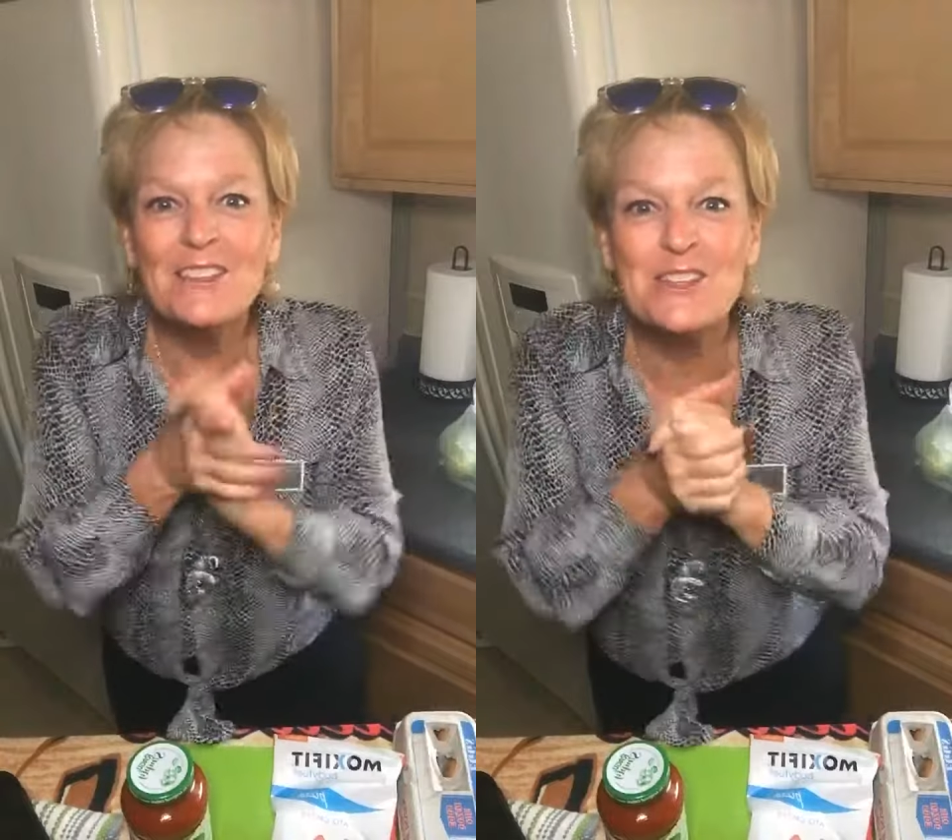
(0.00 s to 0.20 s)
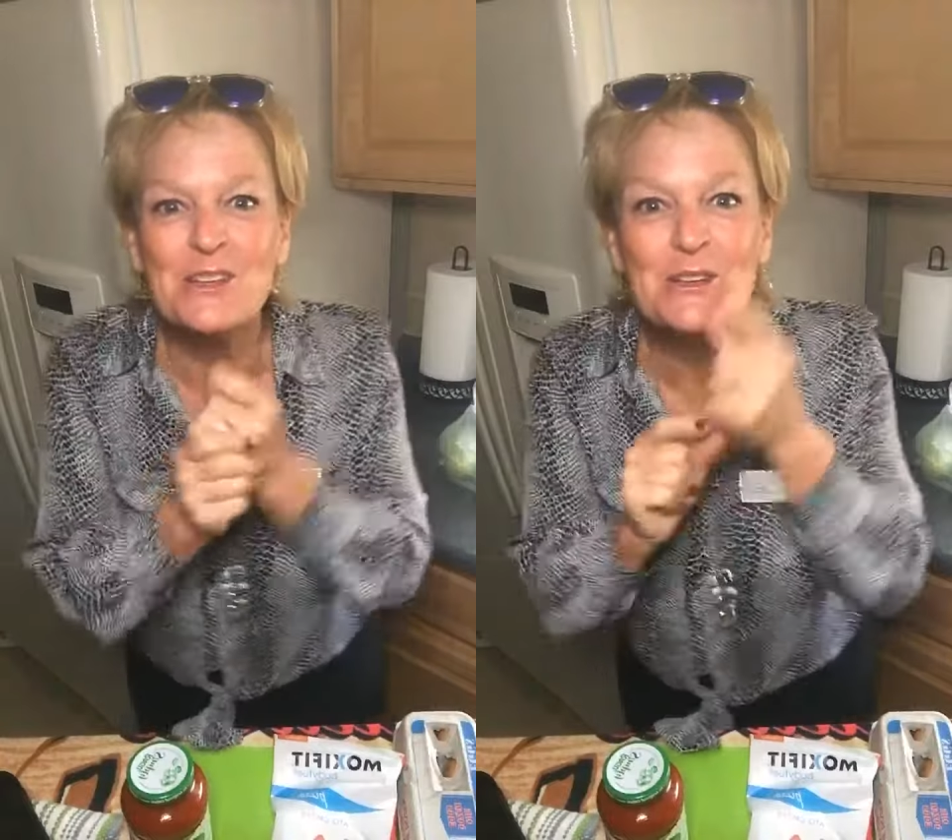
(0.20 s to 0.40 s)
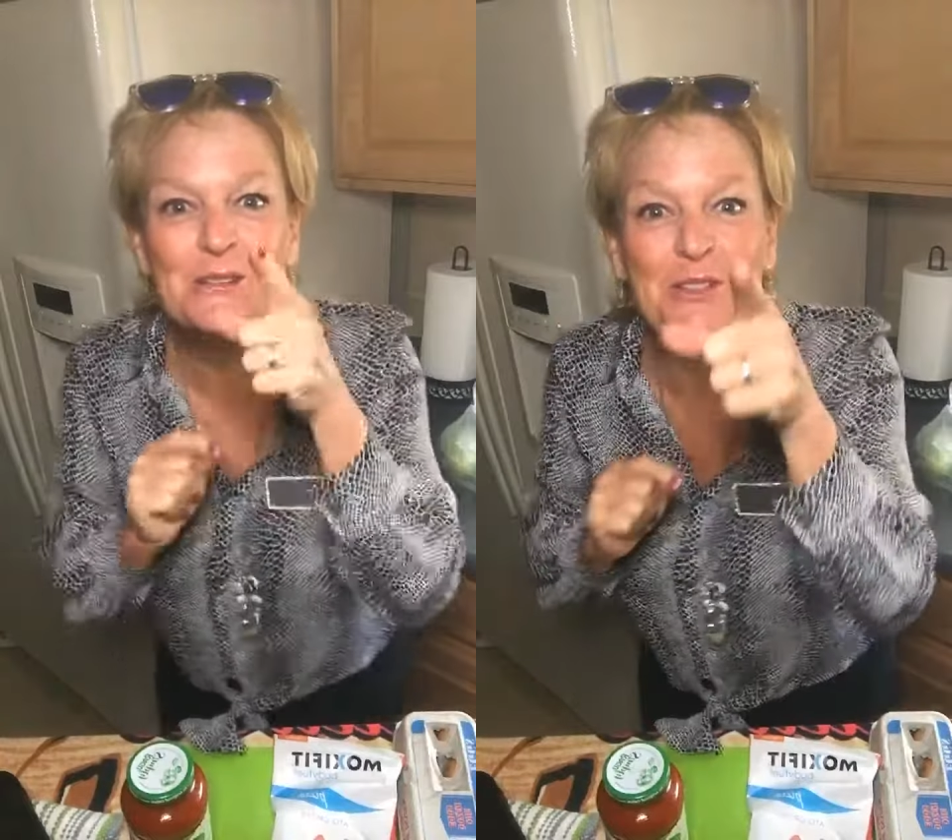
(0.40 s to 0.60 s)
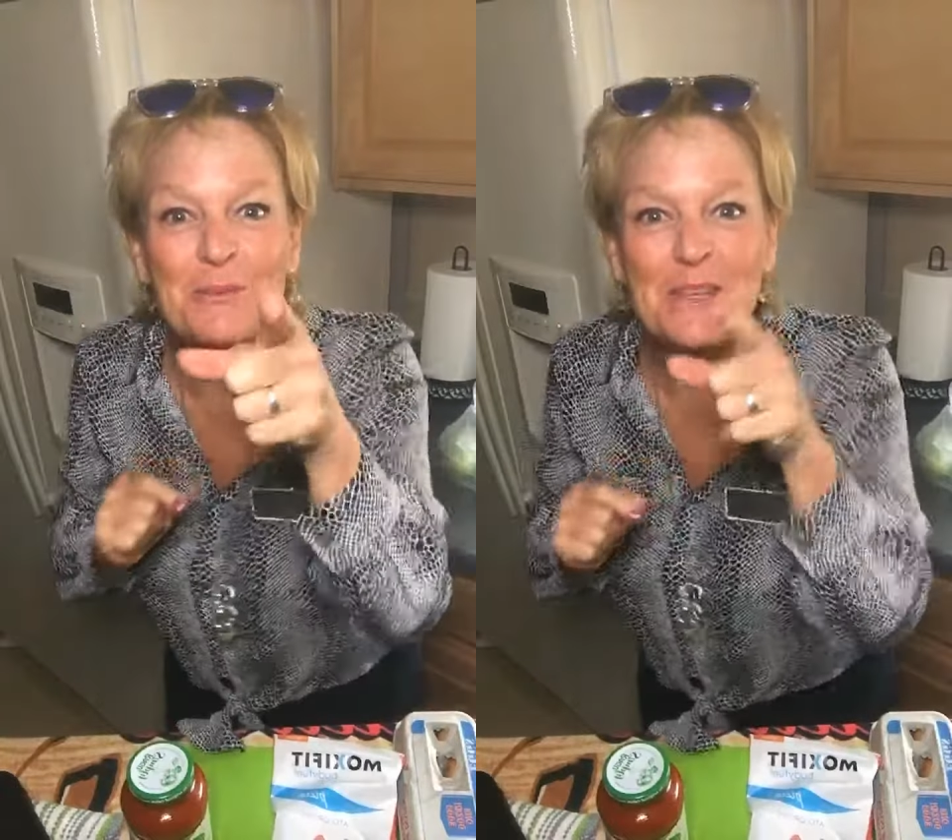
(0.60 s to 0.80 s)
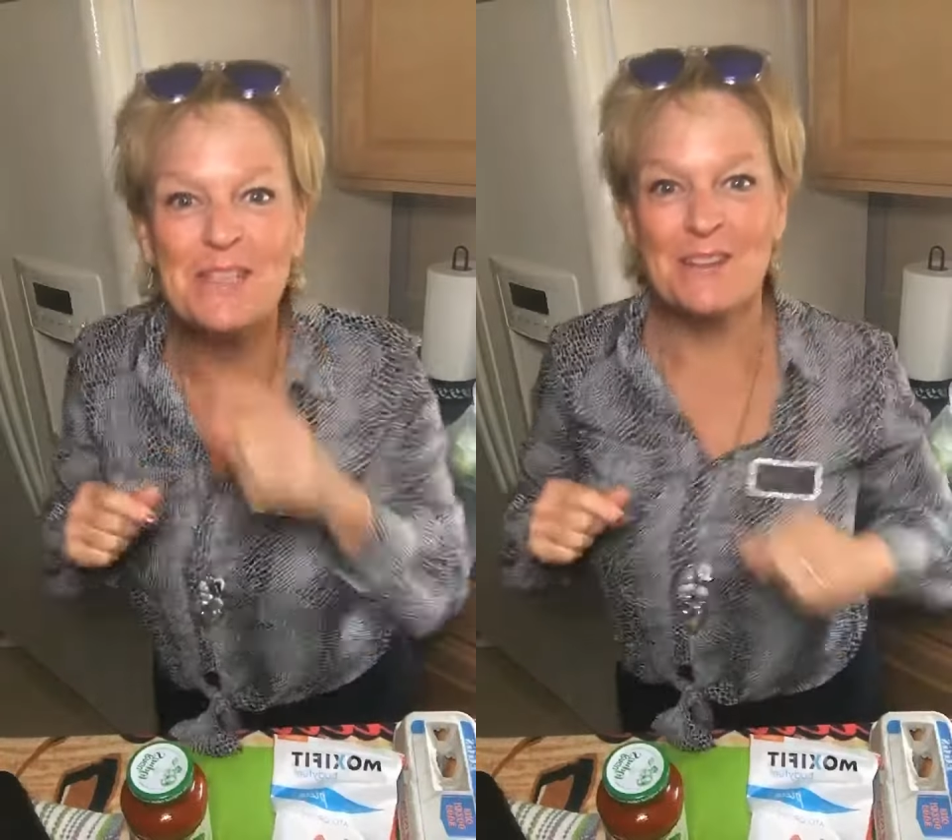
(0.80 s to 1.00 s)
you to
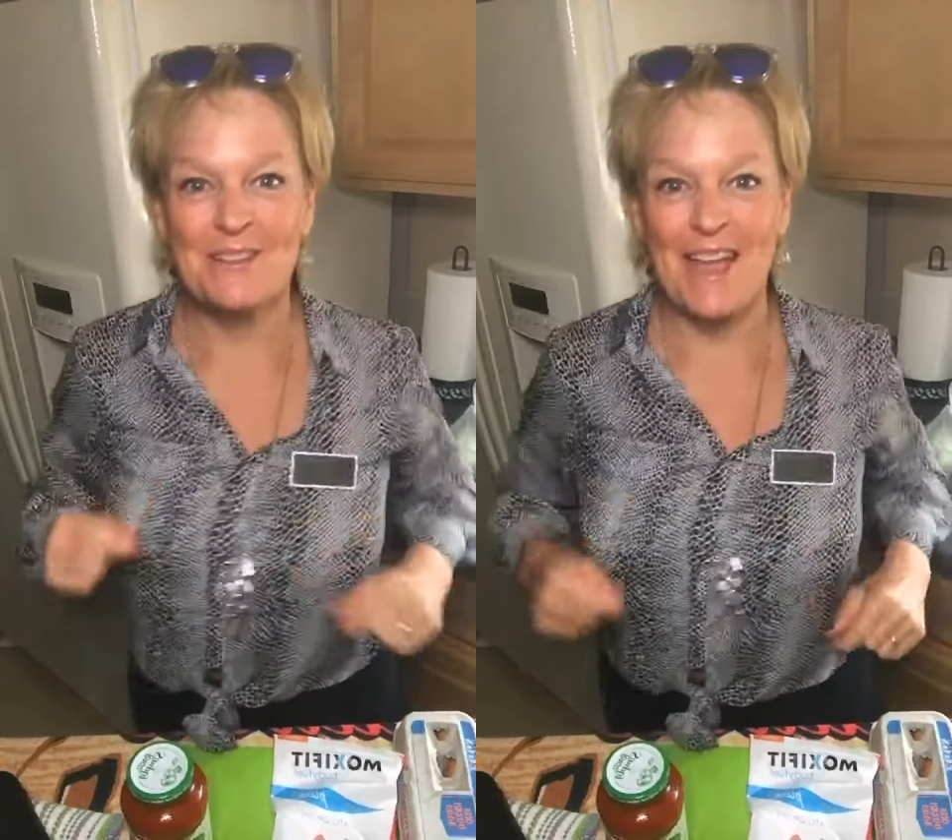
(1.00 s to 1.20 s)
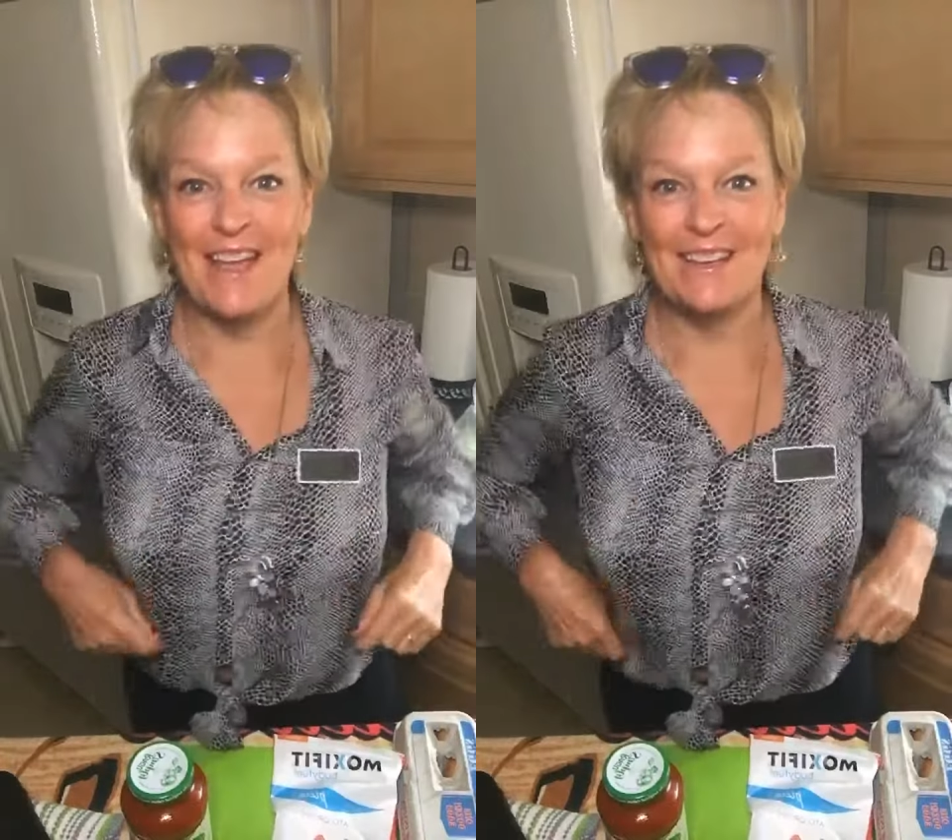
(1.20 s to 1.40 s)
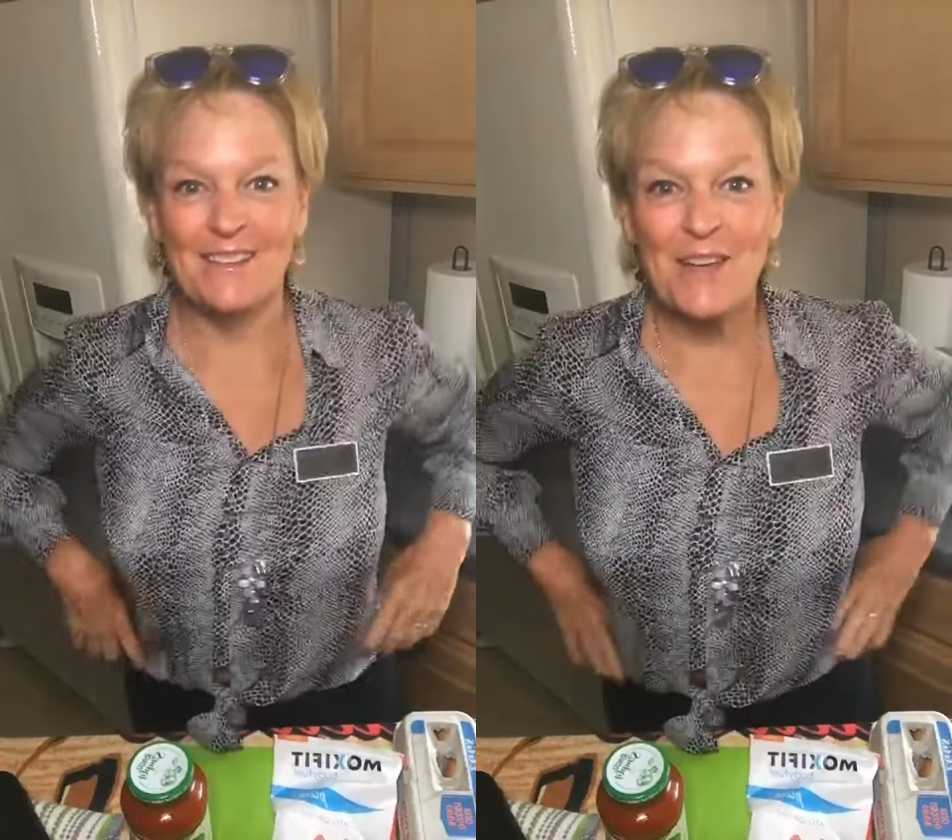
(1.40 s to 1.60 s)
be creative